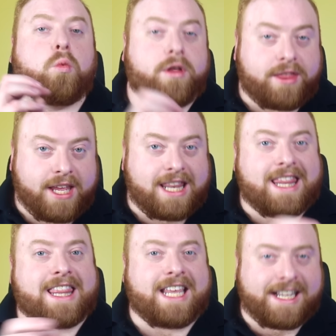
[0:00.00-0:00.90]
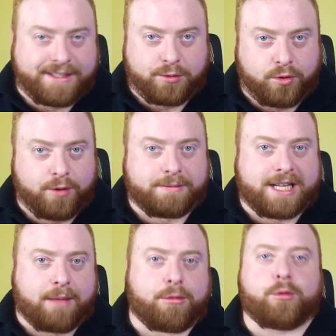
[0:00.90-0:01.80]
within these groups,
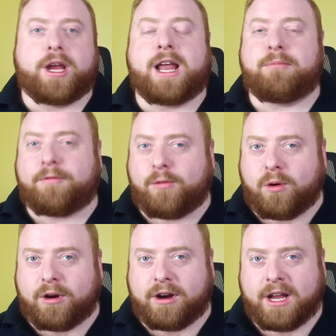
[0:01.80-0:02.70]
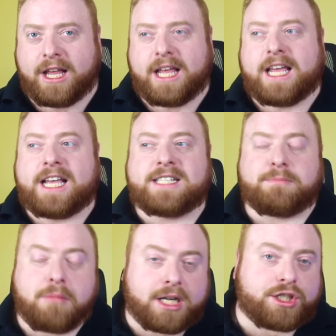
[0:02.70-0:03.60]
M3 and M4, is
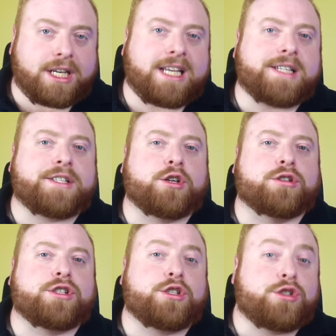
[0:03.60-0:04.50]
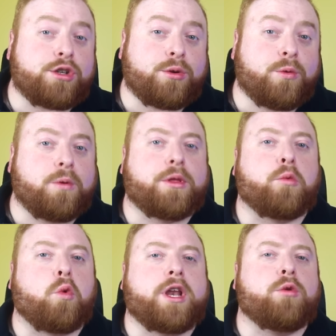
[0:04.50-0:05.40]
much easier to do
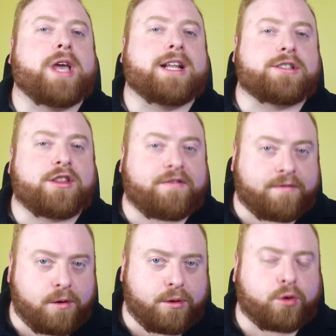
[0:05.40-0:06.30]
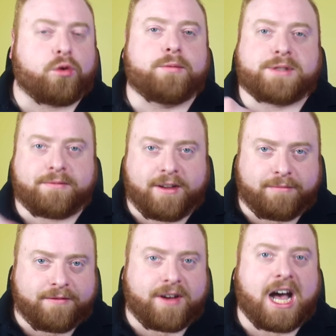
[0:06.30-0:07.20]
than when you get to the further groups of
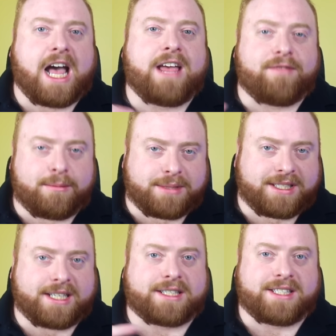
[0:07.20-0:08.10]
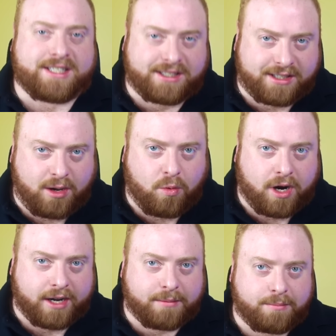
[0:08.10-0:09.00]
M5, M6, and so
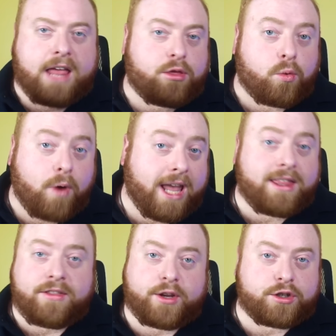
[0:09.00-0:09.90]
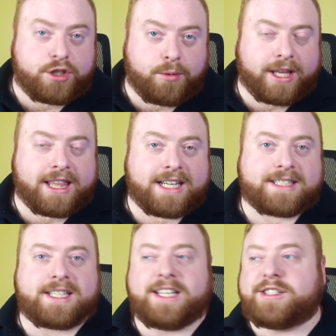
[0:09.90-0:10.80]
on. And the way that they're doing
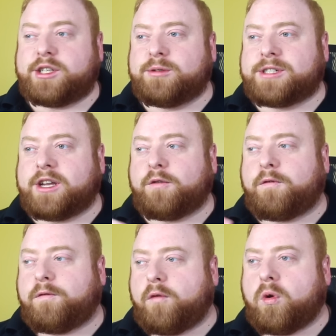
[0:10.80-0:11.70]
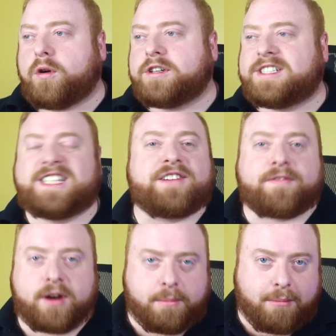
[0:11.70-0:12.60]
this is using 4
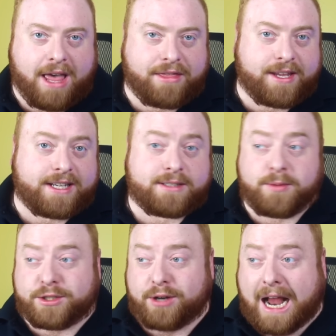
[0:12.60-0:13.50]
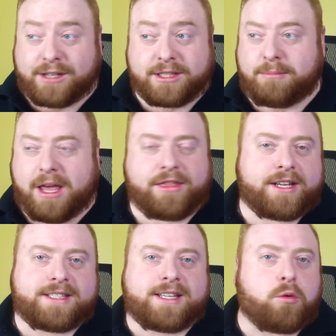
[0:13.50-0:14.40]
different methods, which are actually
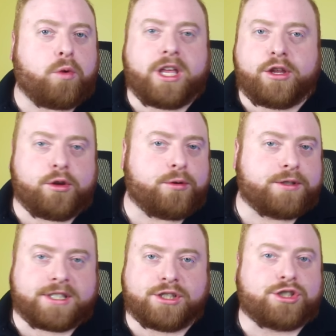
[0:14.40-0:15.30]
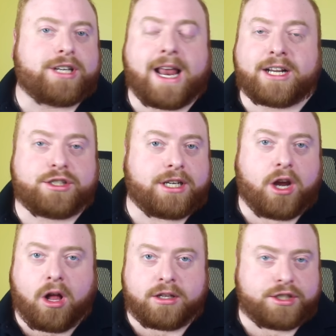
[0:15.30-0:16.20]
methods that we use in genetic
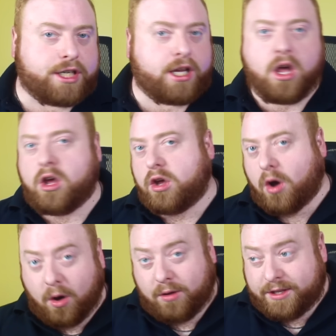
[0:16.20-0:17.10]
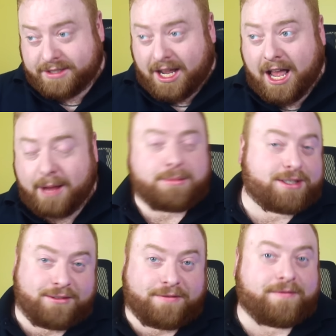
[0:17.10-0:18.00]
genealogy all the time
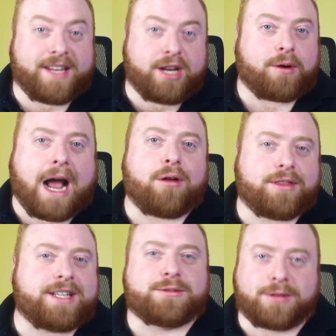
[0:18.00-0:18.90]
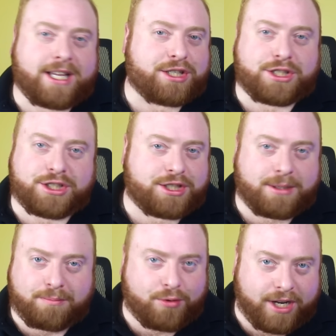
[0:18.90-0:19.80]
to figure out these
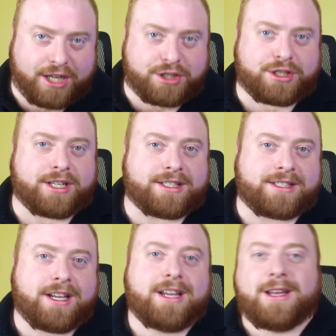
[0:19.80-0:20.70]
relationship predictions.